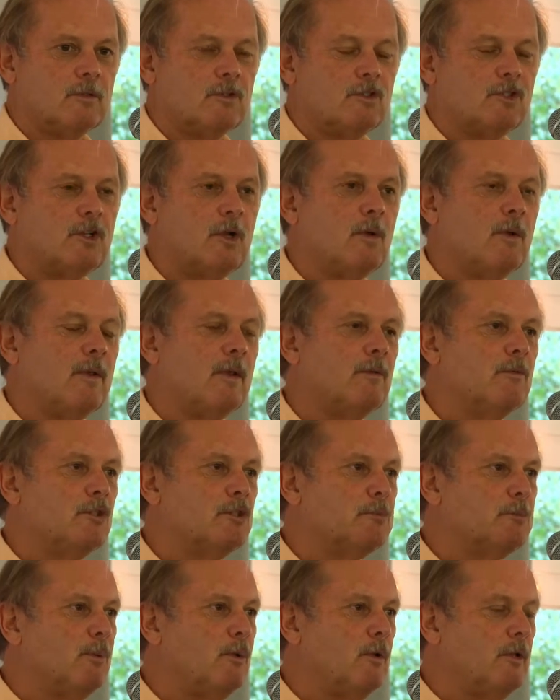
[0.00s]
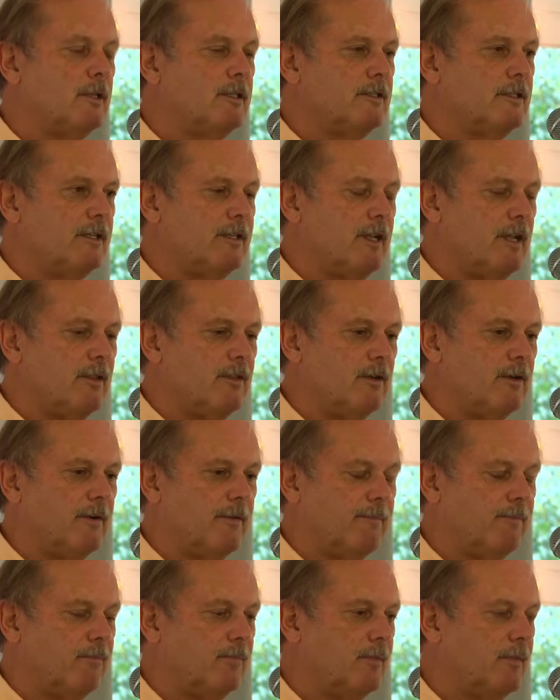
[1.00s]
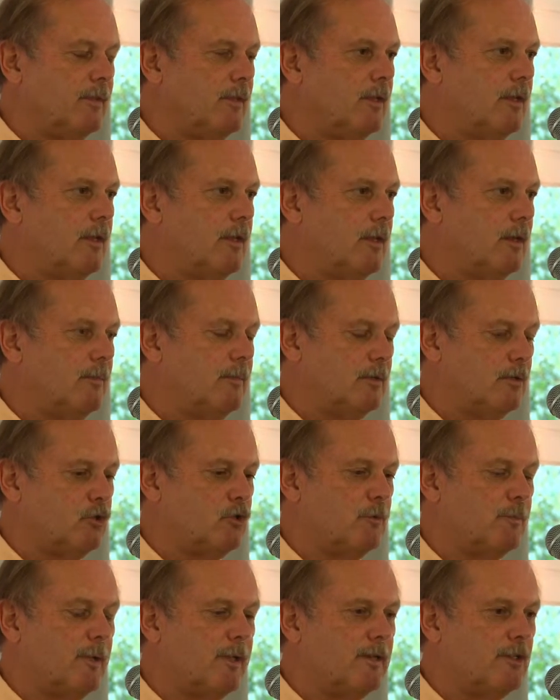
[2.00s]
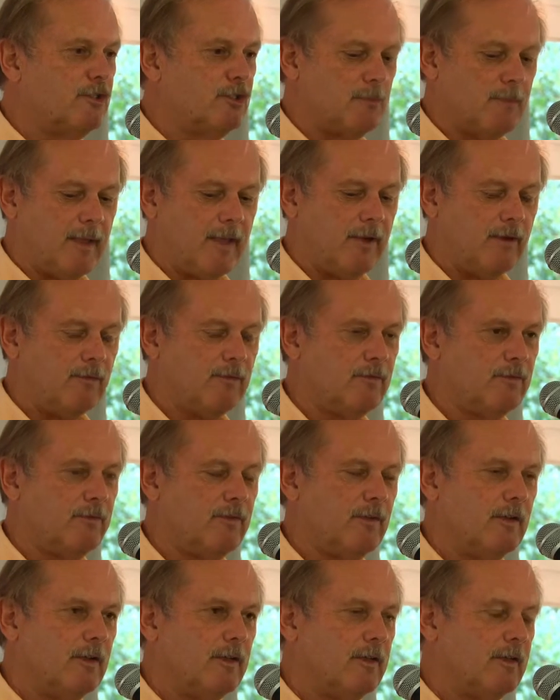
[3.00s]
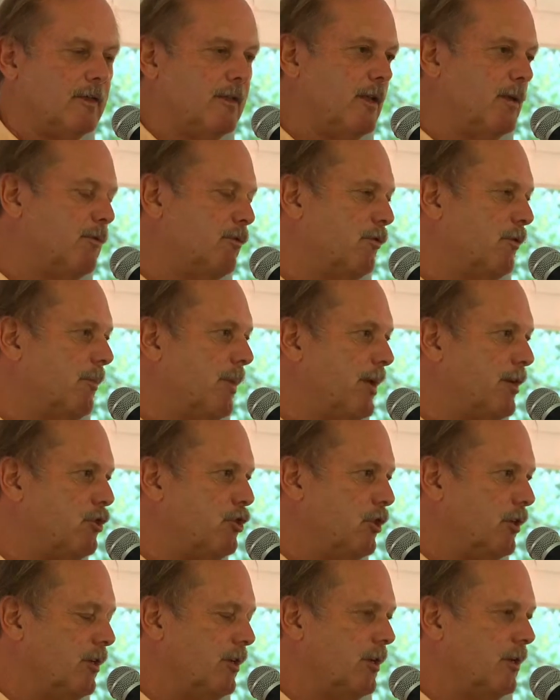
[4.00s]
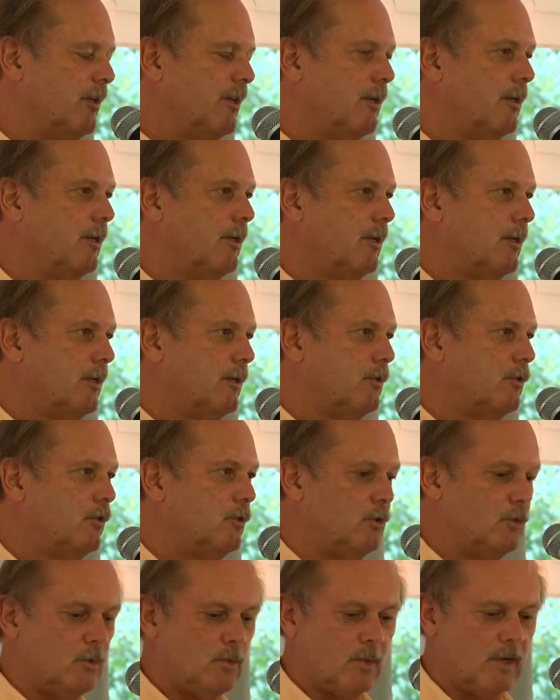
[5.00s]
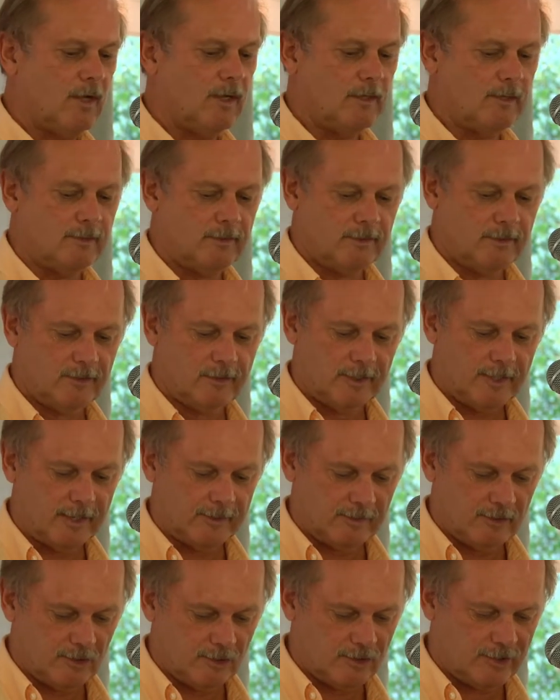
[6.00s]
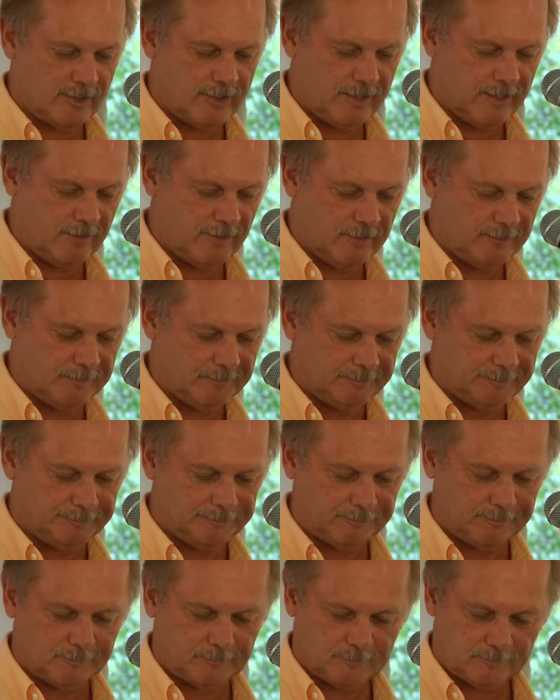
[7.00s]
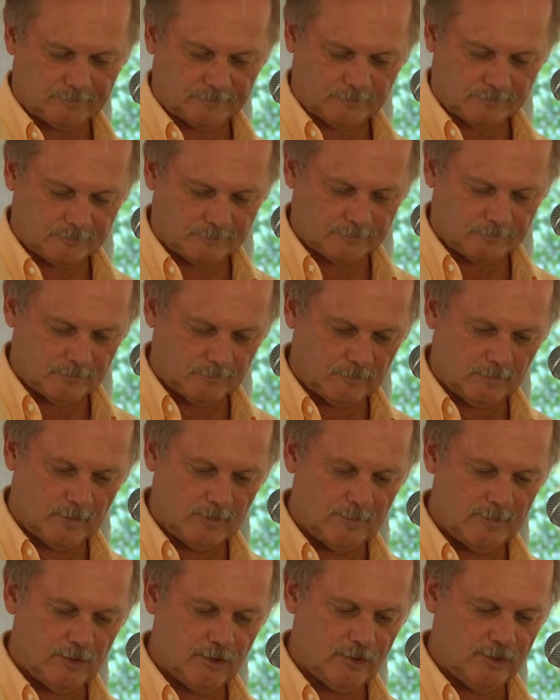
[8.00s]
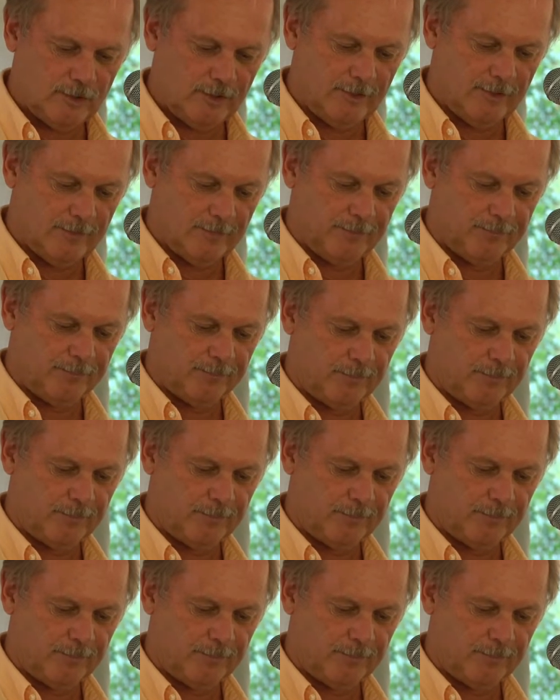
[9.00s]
So it was pulling together a tremendous amount of information to get this together. Let me see here.